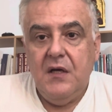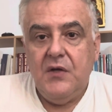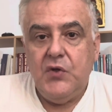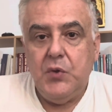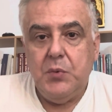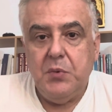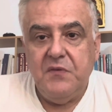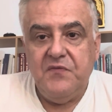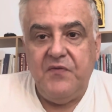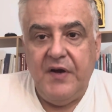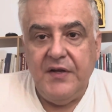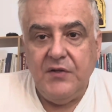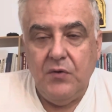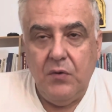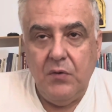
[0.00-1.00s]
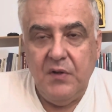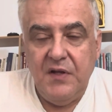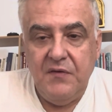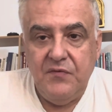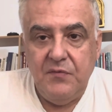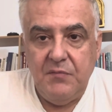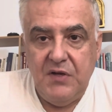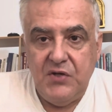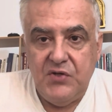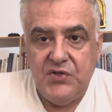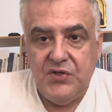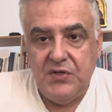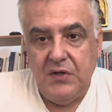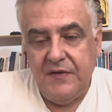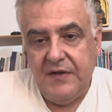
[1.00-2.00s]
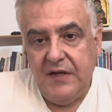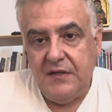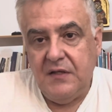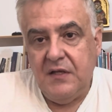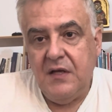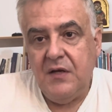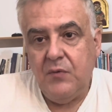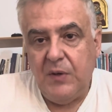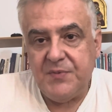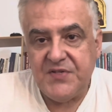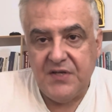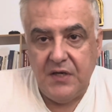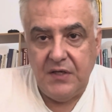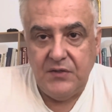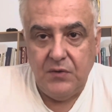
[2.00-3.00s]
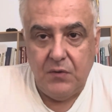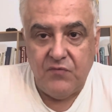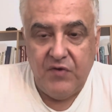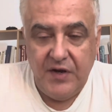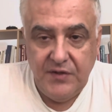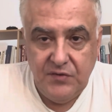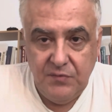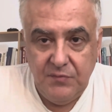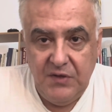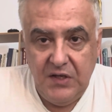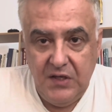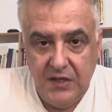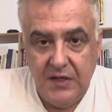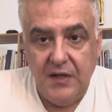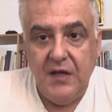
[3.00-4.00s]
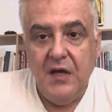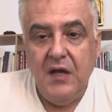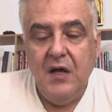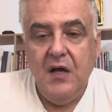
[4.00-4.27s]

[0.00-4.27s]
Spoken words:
You will find all the information on that website, or write to me here